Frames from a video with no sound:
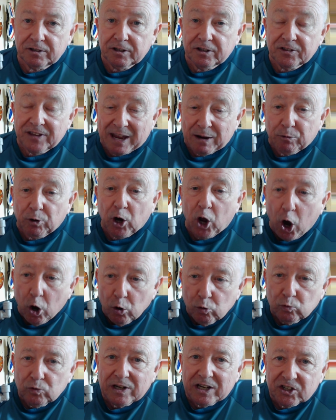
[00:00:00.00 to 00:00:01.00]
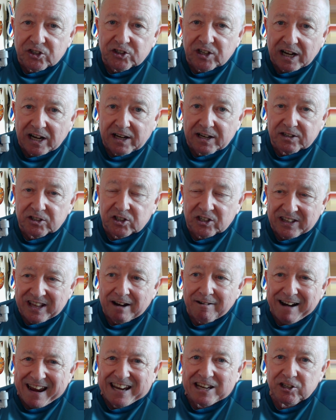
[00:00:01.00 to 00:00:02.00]
They will only sell it to
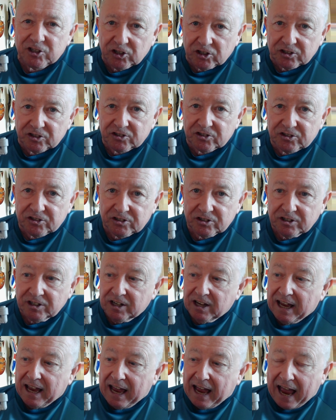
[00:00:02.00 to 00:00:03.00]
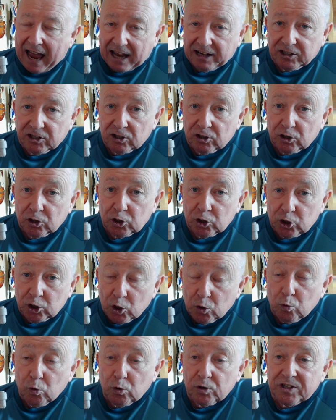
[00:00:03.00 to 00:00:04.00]
their agents, and
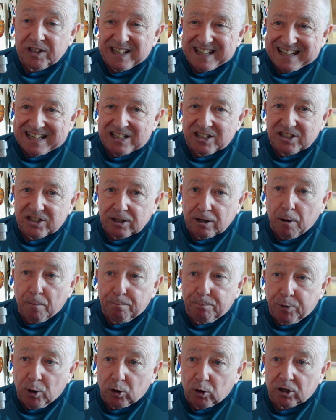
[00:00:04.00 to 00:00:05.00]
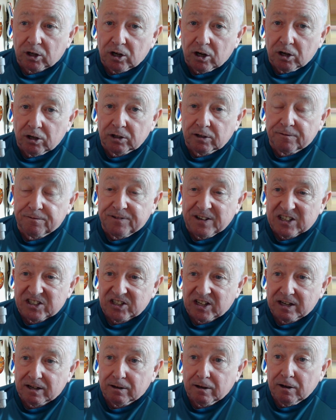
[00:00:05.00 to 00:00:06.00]
you would need to book a
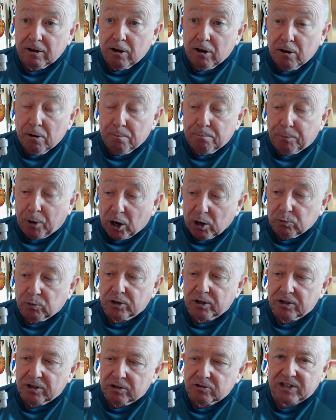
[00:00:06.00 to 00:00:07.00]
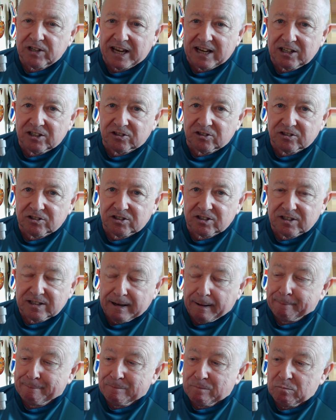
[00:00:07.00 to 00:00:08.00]
visit by one of those agents
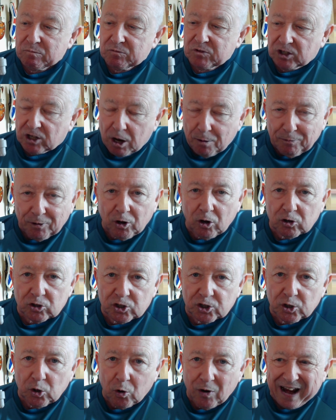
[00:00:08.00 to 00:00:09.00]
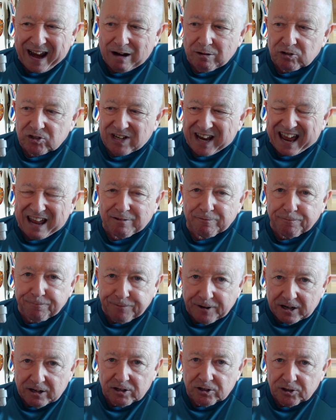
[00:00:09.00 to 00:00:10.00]
to come along to your house and
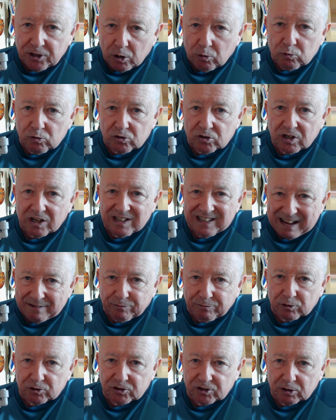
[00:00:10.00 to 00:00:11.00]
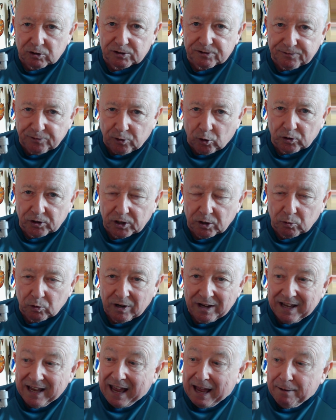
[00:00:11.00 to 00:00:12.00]
fit those level seals for you.
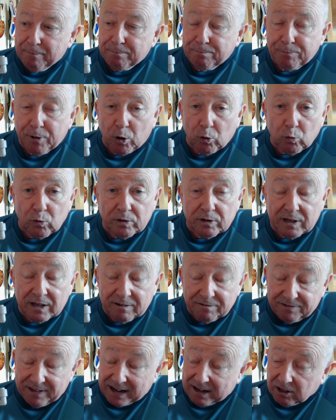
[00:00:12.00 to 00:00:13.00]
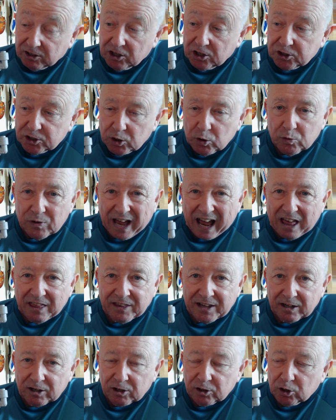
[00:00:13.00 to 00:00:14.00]
But if they're going to do that,
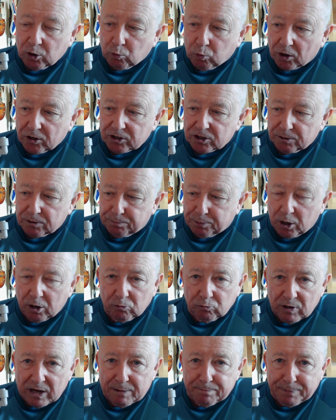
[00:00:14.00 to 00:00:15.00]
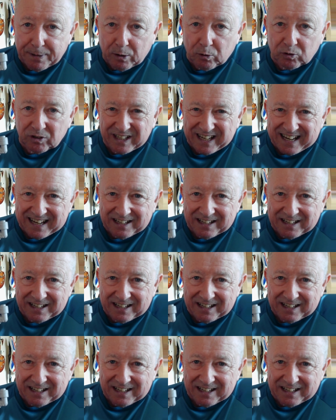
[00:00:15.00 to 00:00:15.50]
they're going to want to put a rebuild kit